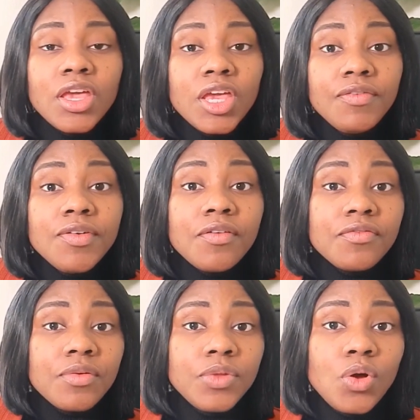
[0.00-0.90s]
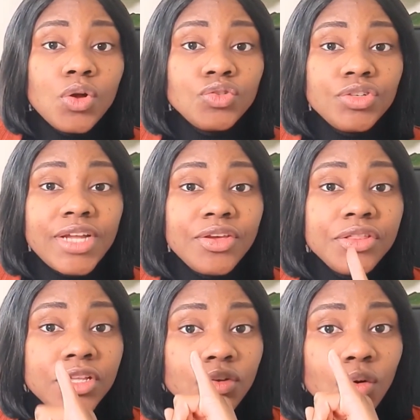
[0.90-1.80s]
if you're from the country that you
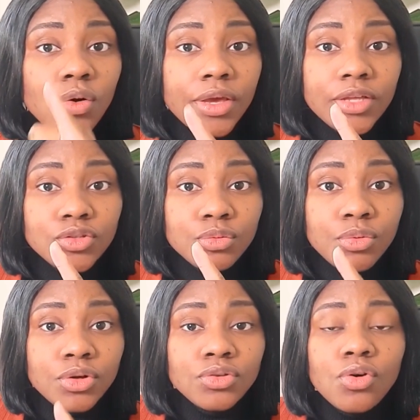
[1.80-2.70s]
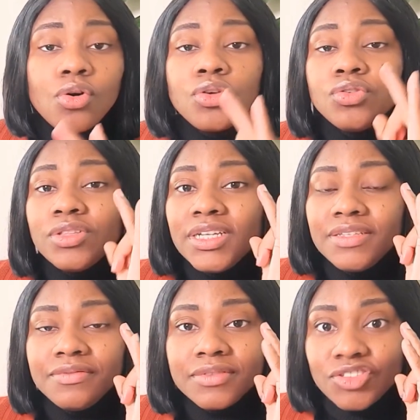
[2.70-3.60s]
need okay to board or you
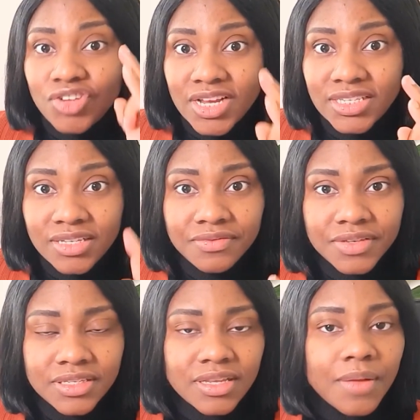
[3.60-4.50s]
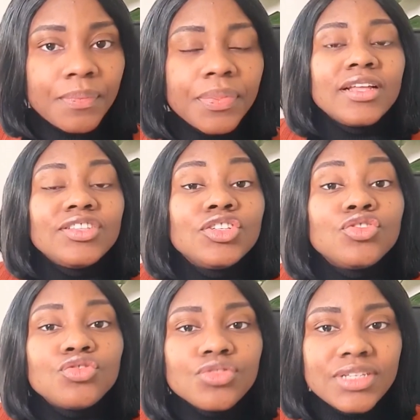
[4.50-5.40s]
need transit visa, the
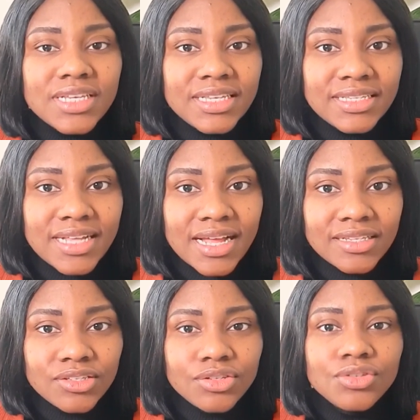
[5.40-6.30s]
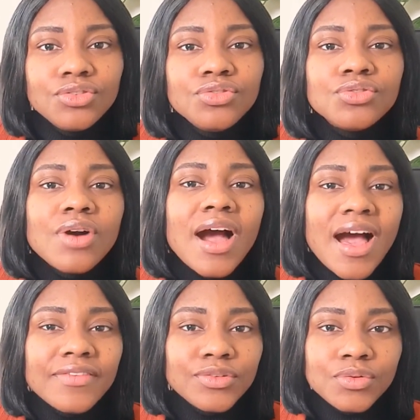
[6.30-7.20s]
truth is that you
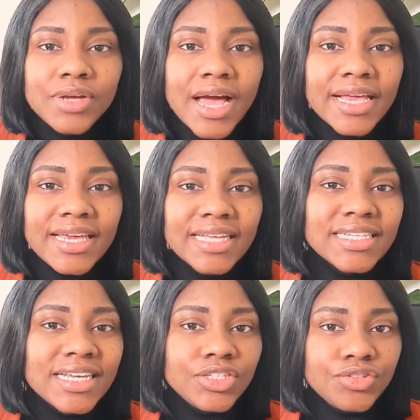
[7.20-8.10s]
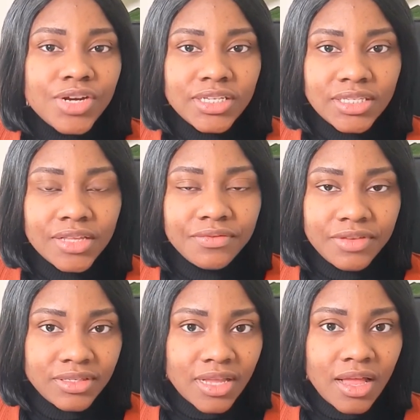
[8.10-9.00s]
have to go and get a transit
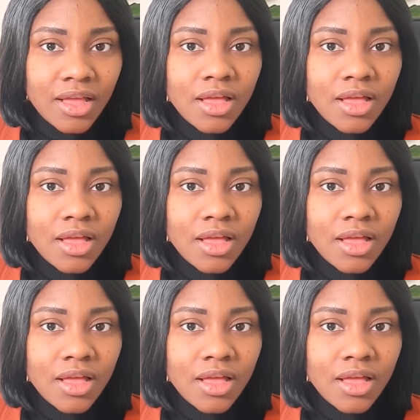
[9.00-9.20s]
visa.